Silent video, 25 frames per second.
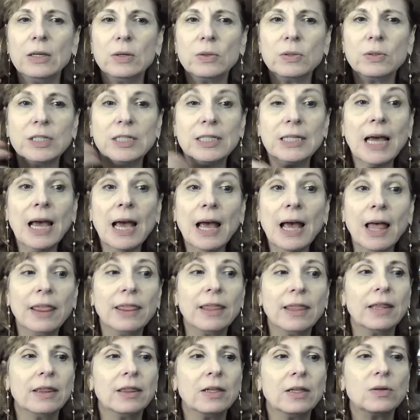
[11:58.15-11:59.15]
and there's
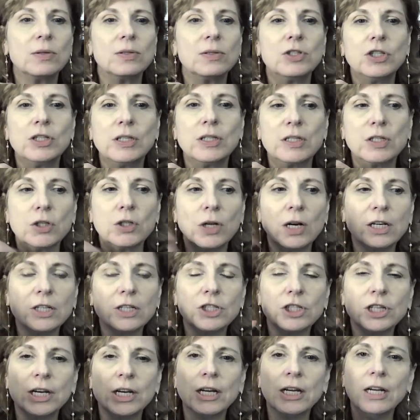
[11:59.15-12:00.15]
death and there's
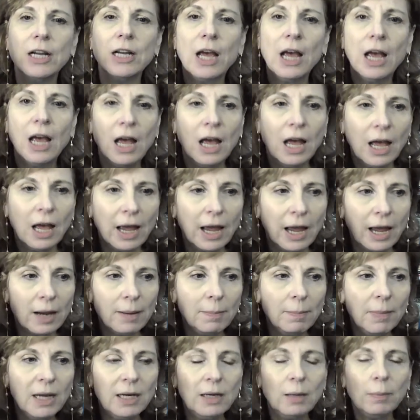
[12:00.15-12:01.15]
destruction,
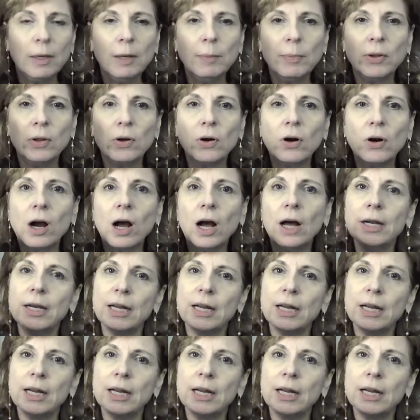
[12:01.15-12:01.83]
and many people